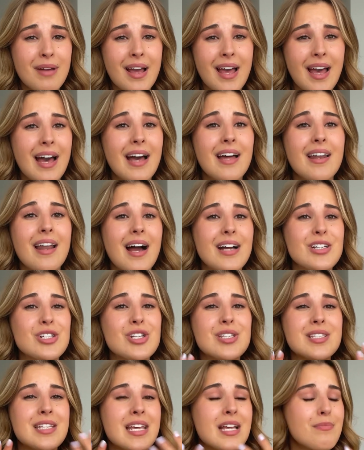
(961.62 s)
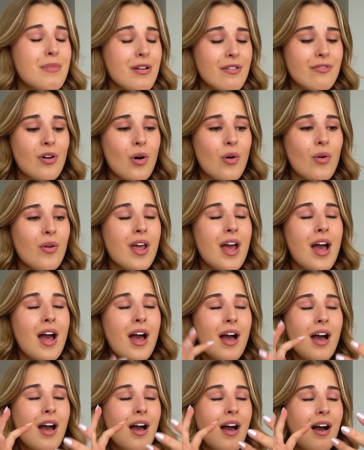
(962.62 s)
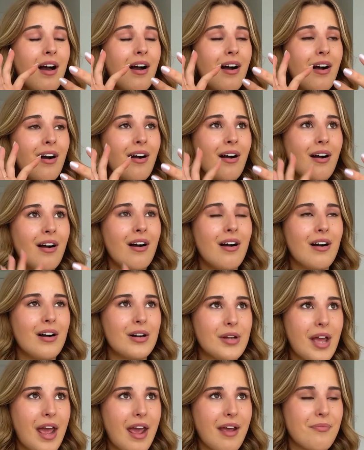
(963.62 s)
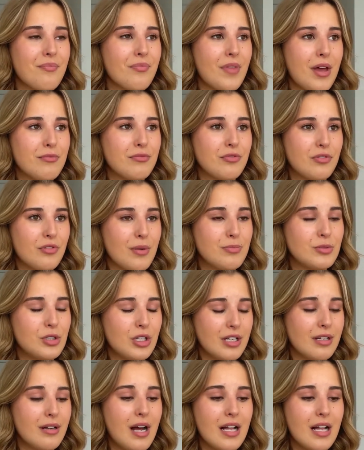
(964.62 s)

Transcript: head, I just take my phone. Okay, I'm good.